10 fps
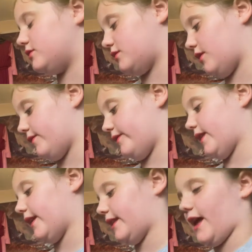stuff
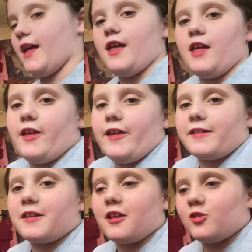like that.
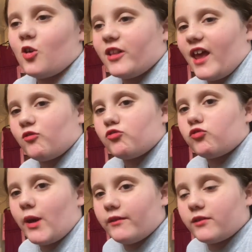Then I don't like
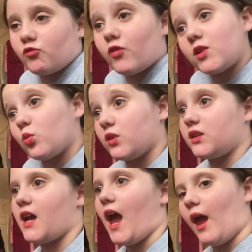wearing red all the
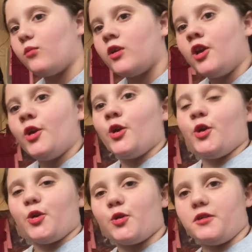time
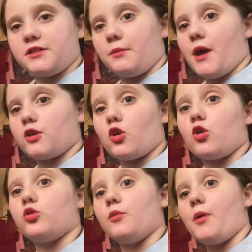because I might go
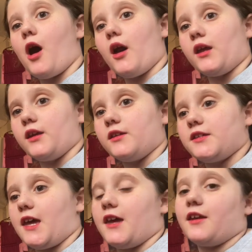to a party,
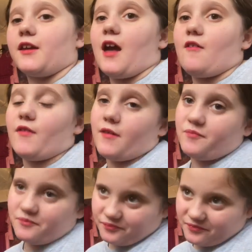say, and
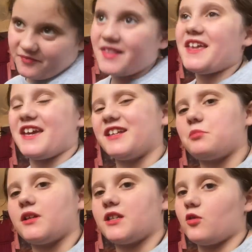then kids
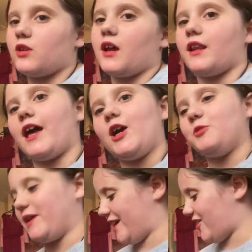might say, you're not allowed
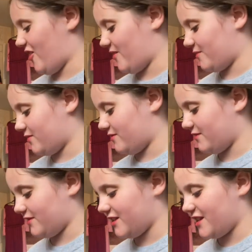makeup.
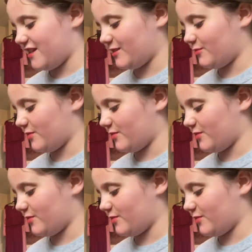So I